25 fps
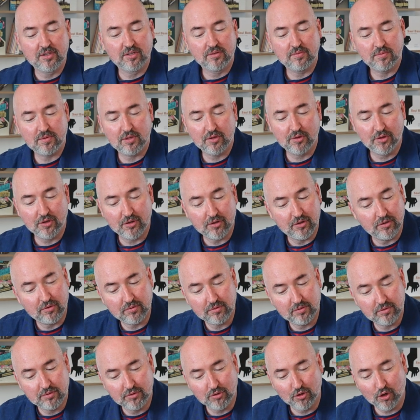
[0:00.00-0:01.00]
the,
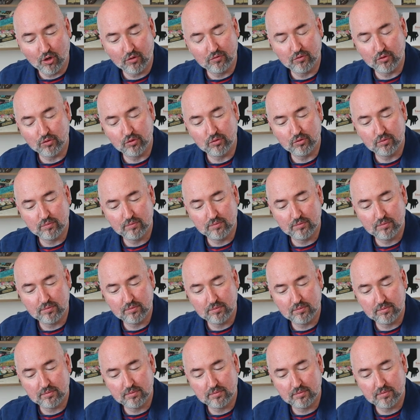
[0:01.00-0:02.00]
the novel
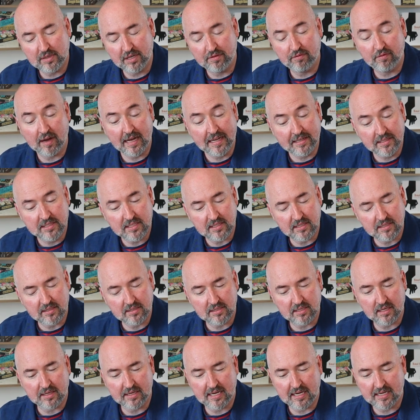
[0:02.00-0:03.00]

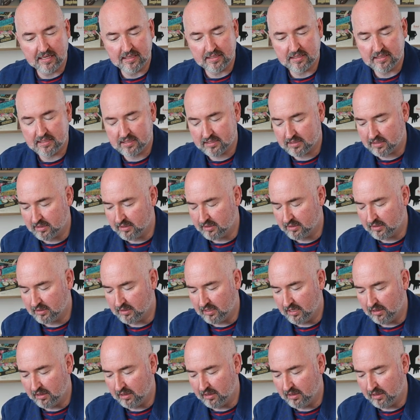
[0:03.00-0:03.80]
advances and as uh,